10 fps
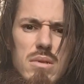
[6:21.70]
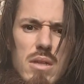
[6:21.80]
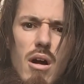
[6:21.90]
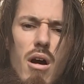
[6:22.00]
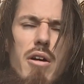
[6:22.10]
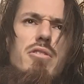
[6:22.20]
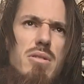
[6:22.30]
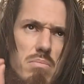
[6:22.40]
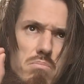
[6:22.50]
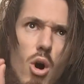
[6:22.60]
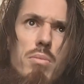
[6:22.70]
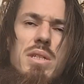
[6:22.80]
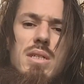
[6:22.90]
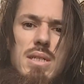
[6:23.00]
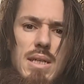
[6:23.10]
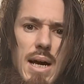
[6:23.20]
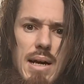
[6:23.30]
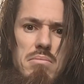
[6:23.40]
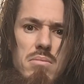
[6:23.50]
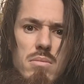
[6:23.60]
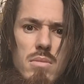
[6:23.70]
there are moments in time